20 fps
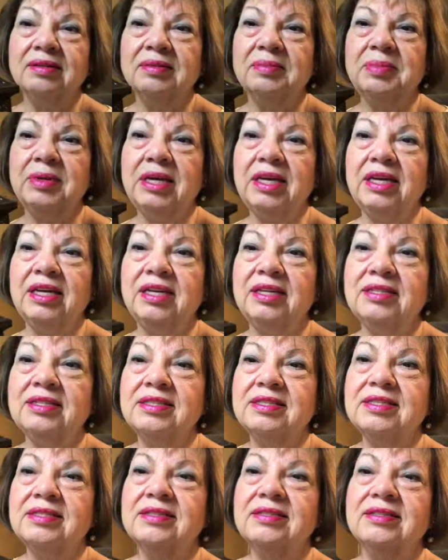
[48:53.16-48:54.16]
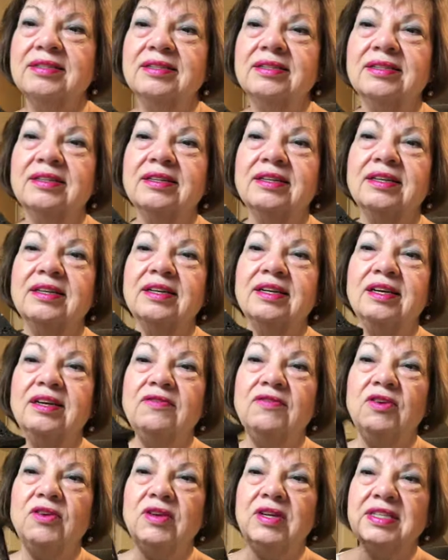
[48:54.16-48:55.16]
piece,
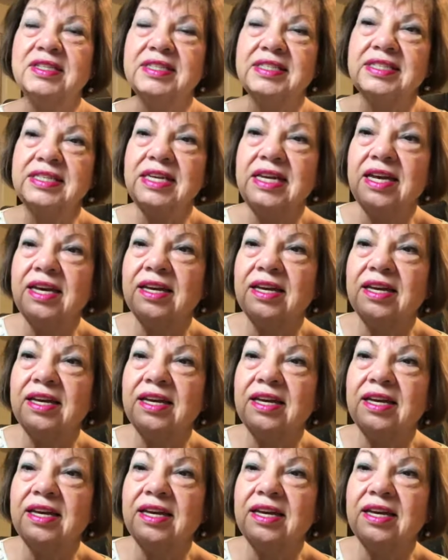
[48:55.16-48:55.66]
if you can see